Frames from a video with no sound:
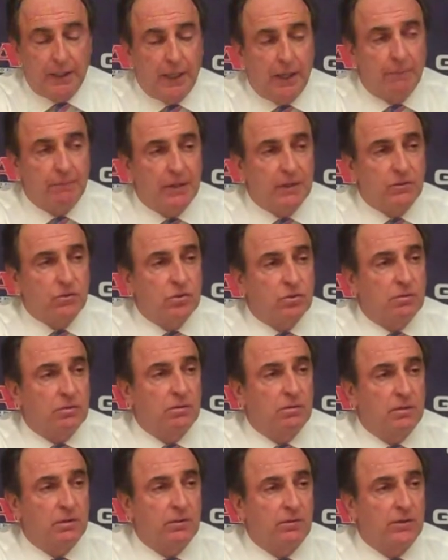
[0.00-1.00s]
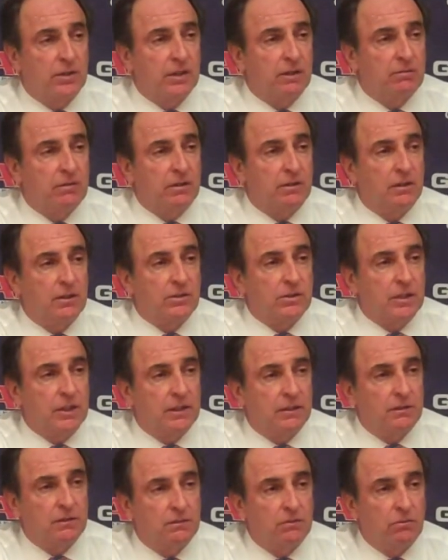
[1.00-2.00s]
Yeah, I'm not sure. I'm thinking about it as
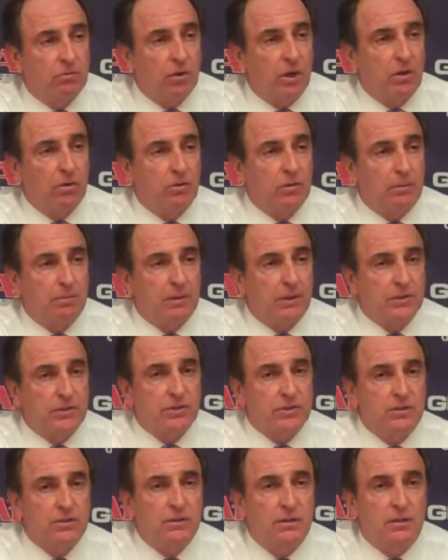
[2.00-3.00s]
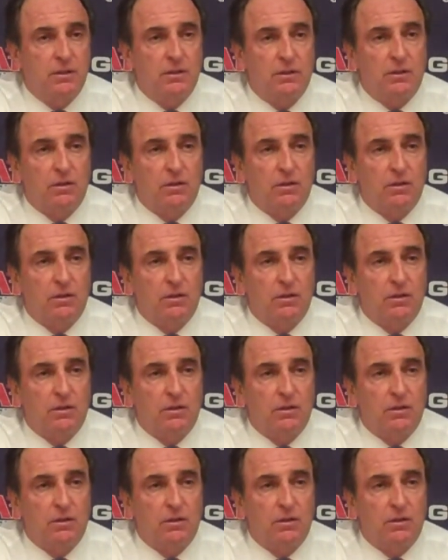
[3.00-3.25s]
I ride on the bus.